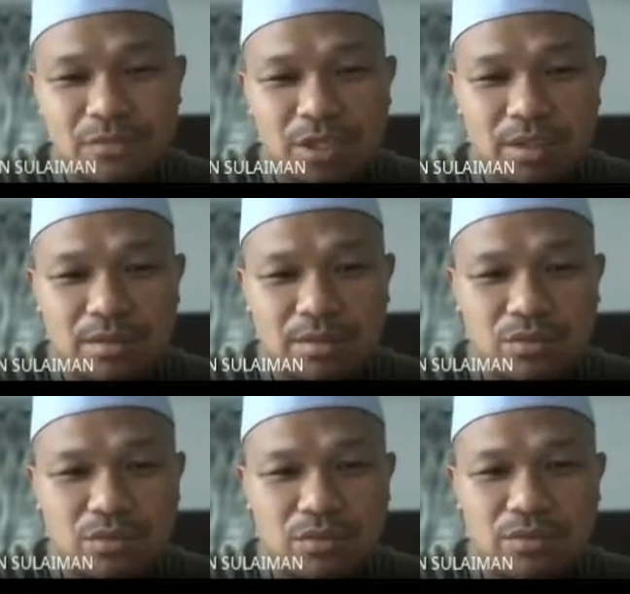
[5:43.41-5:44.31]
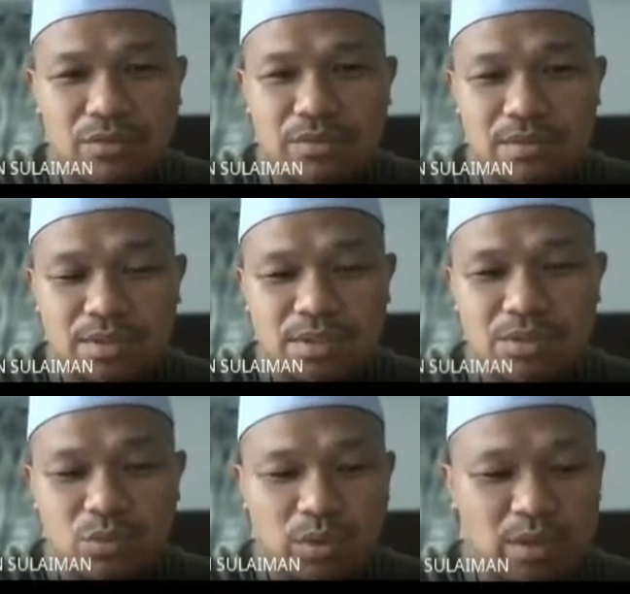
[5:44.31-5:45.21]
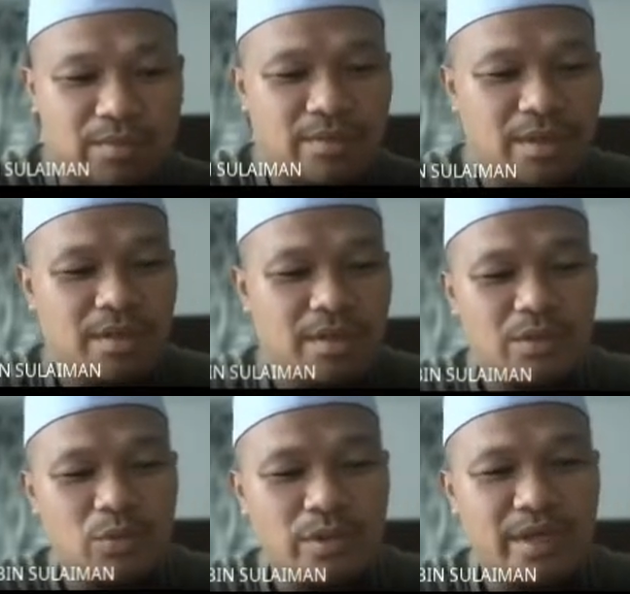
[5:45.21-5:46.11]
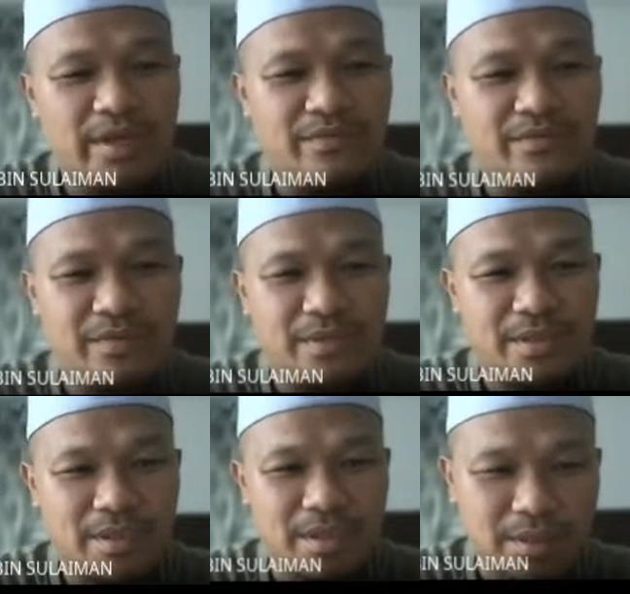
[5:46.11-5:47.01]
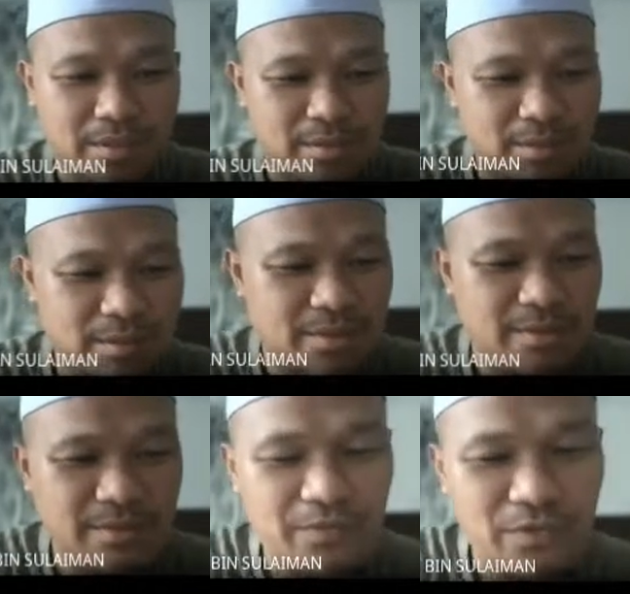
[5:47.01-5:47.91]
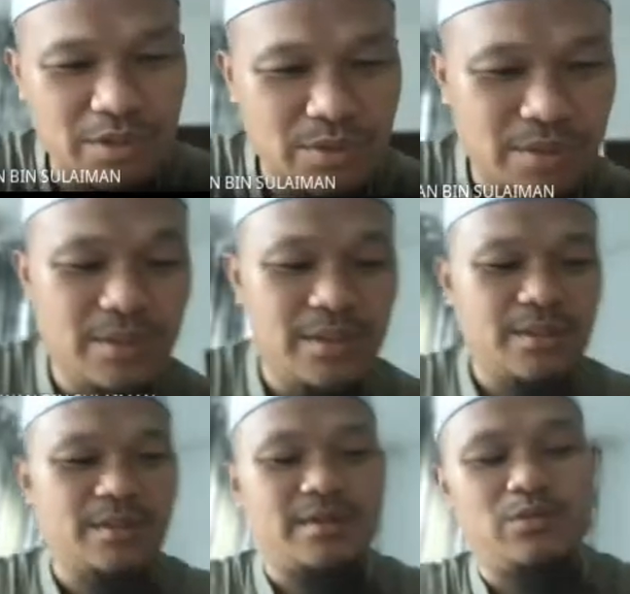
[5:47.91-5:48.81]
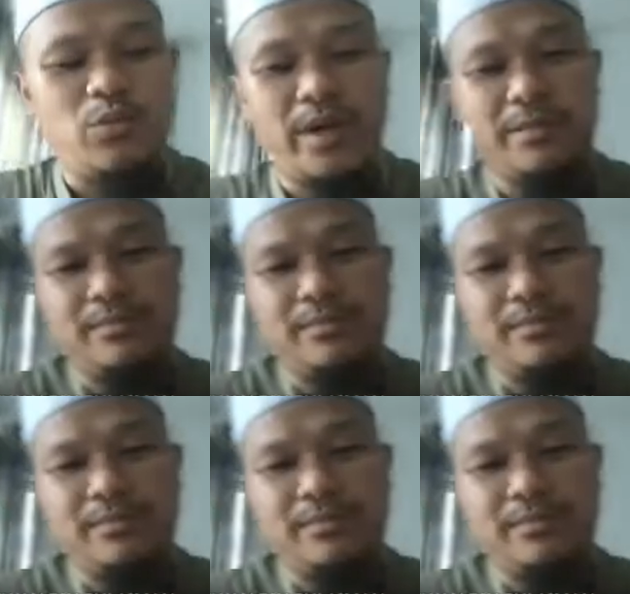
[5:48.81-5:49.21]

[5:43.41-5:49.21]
Okay, so since we have in for this web,